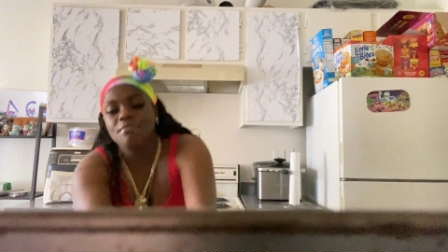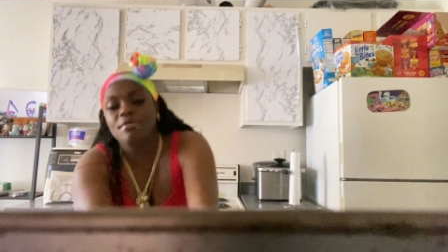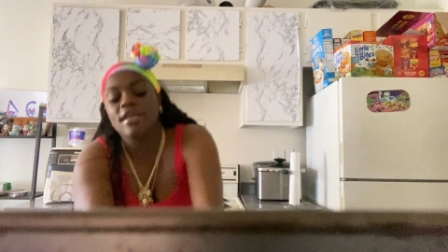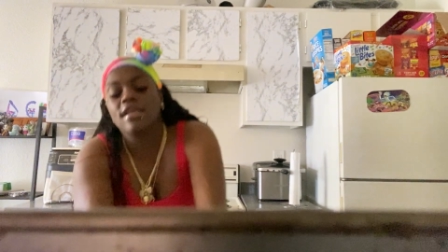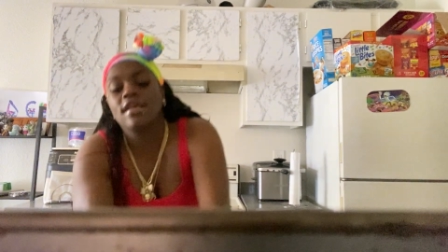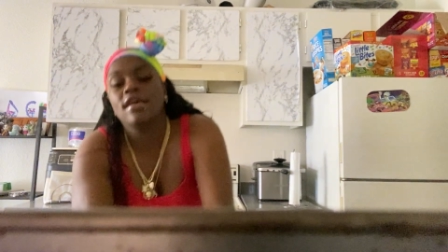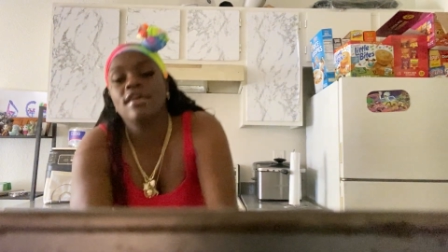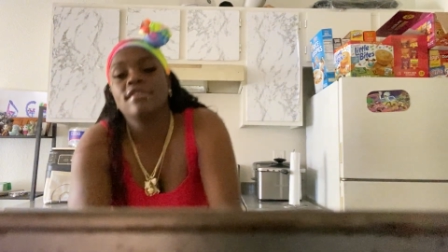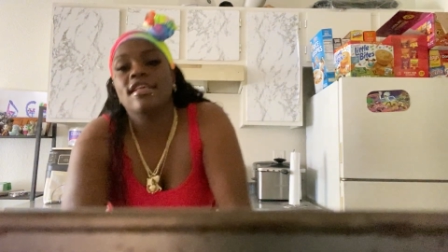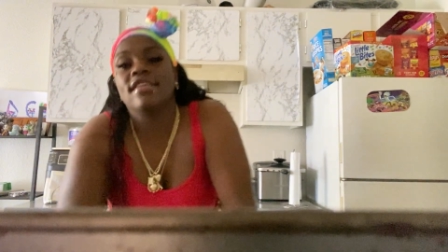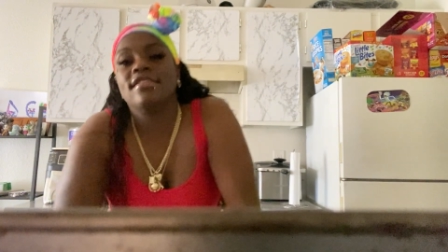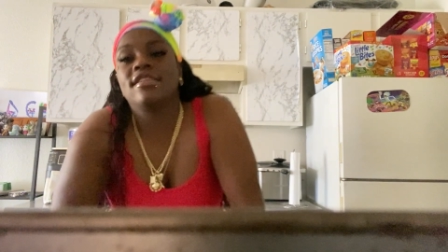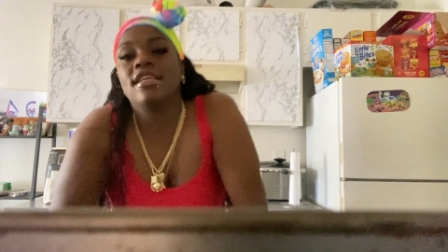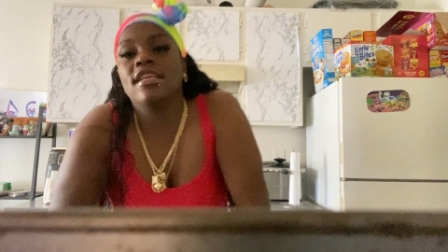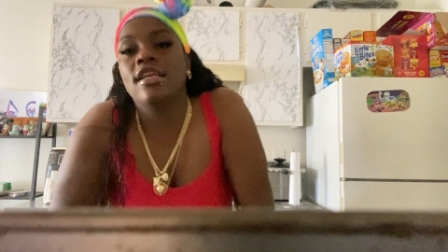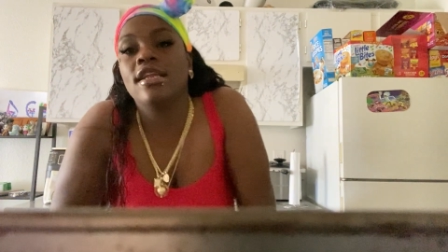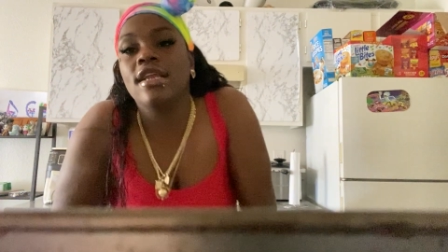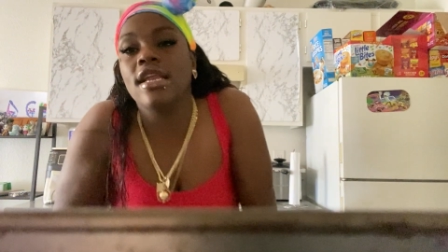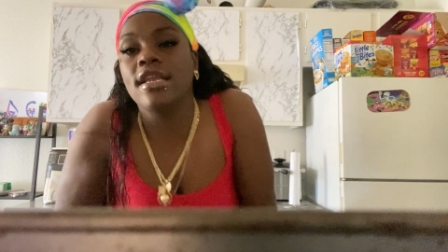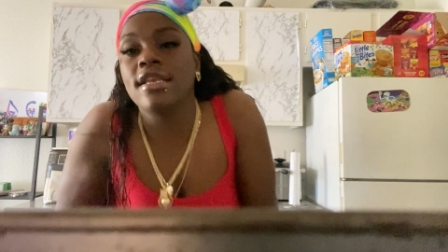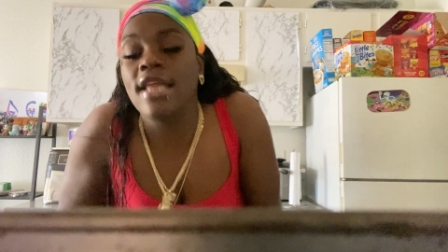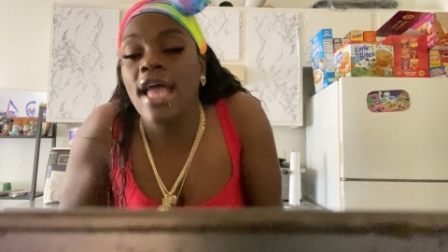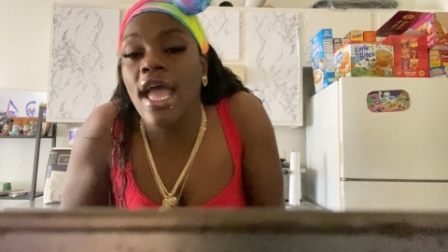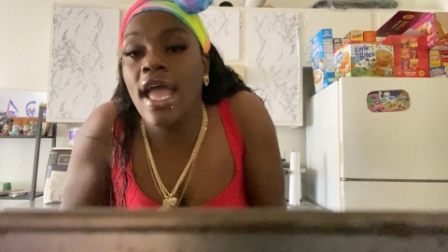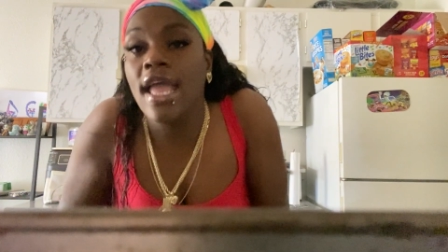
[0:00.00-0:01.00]
because at the end of
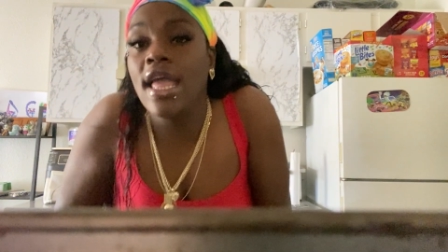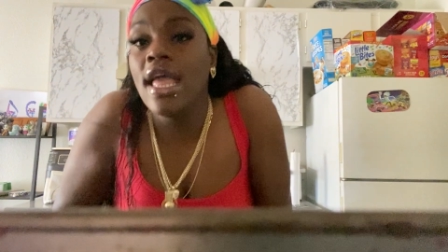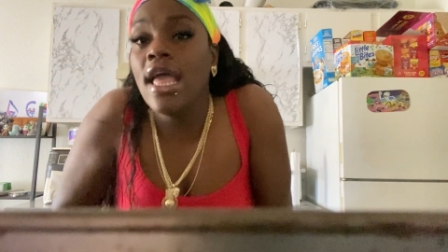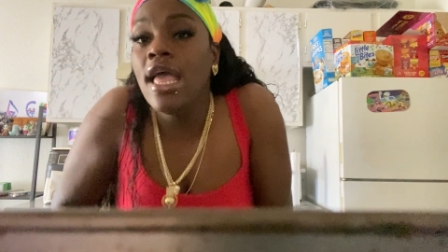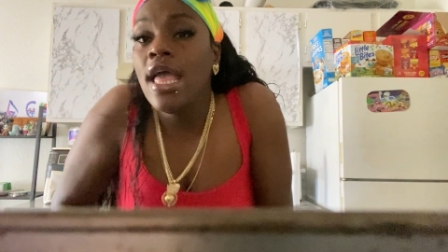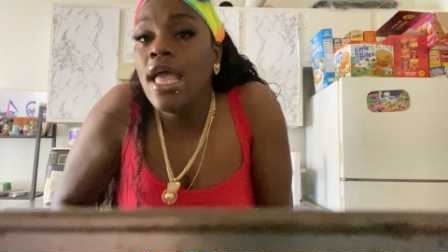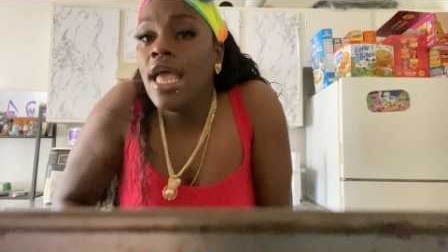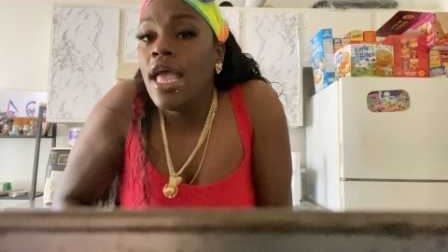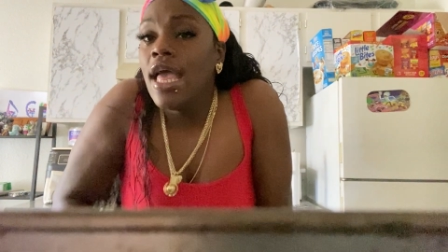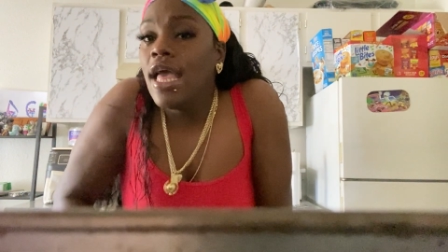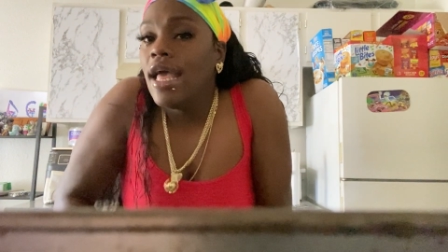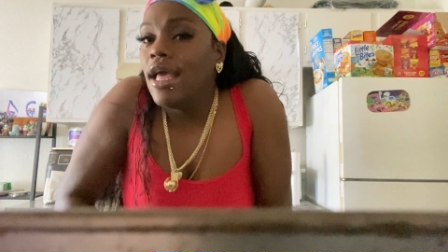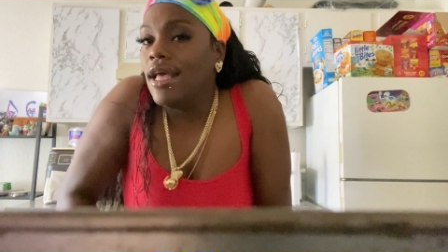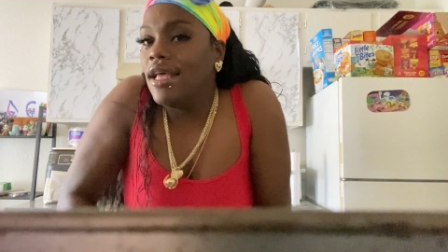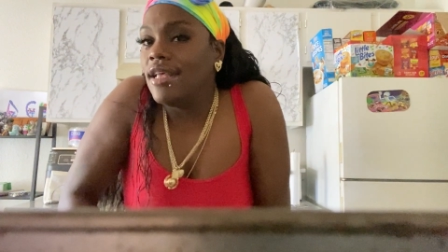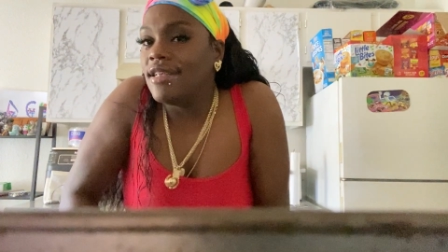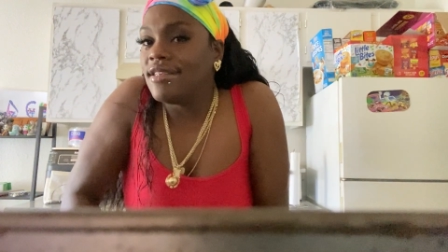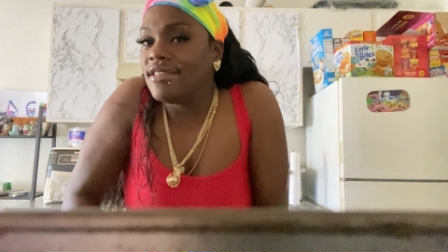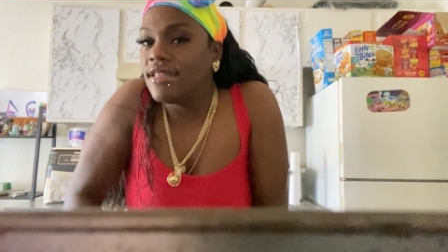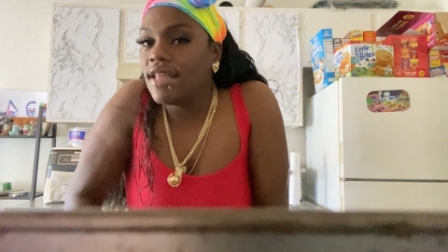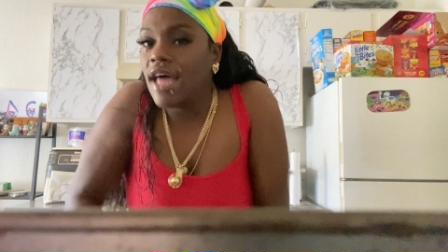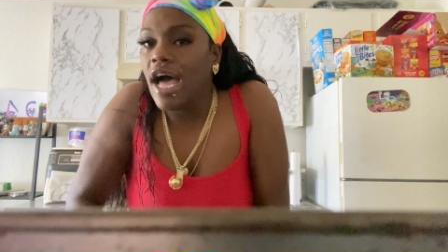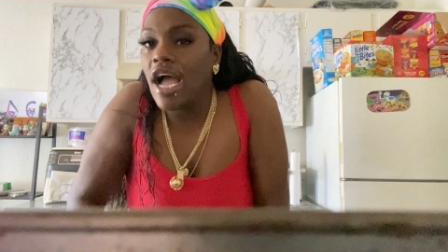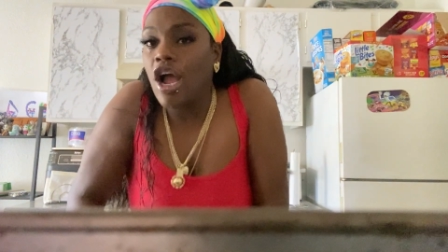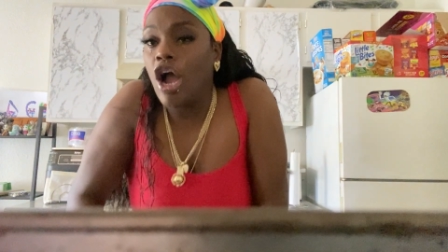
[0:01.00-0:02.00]
the day,
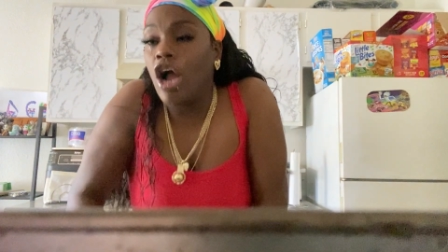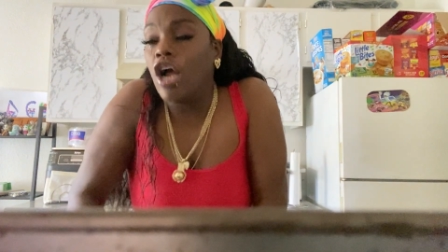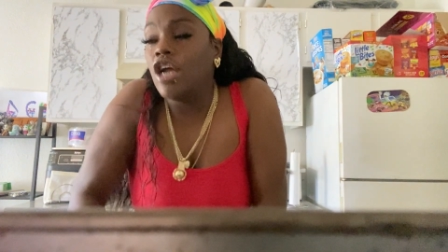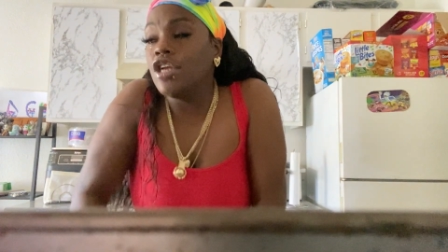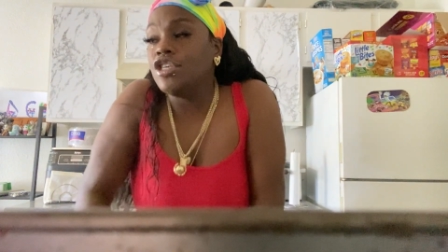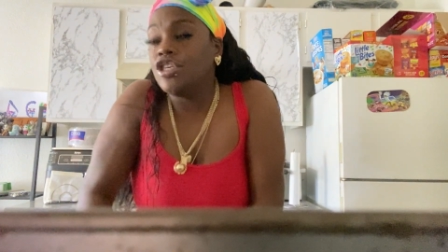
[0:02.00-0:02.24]
it's like our